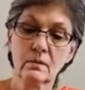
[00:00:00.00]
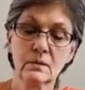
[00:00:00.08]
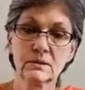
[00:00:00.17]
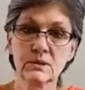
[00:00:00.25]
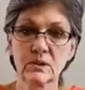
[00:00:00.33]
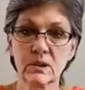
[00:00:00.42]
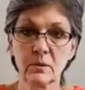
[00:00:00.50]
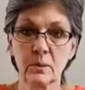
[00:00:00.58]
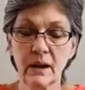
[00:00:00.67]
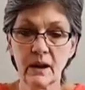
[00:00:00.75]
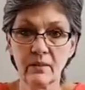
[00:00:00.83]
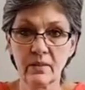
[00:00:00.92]
So there we
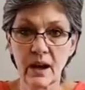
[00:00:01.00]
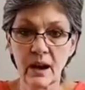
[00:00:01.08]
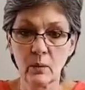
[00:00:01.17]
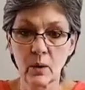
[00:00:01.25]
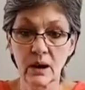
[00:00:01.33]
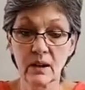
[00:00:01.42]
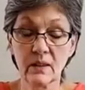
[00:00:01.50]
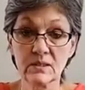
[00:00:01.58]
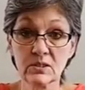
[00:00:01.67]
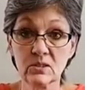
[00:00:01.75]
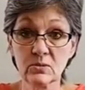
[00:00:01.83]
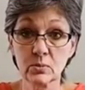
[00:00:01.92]
have that one. And this
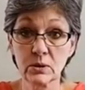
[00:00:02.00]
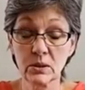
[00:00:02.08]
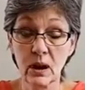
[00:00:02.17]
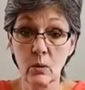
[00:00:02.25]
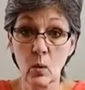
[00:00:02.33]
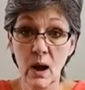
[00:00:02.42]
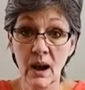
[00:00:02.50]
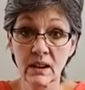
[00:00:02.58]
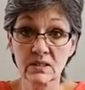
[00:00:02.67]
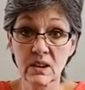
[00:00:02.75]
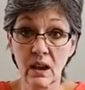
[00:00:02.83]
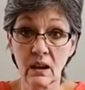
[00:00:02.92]
is a
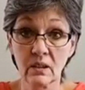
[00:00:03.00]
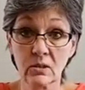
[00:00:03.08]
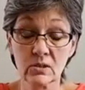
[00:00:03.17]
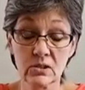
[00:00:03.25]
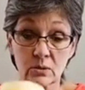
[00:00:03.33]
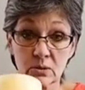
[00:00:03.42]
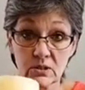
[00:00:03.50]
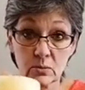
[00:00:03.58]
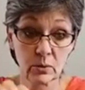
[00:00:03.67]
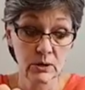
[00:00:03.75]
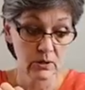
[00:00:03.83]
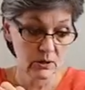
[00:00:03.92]
wax candle, so it's a
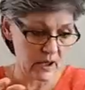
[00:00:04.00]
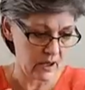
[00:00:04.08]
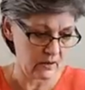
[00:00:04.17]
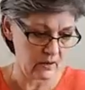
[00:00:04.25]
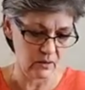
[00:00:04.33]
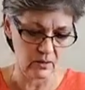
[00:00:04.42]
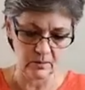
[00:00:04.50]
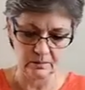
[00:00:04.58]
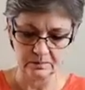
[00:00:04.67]
real candle.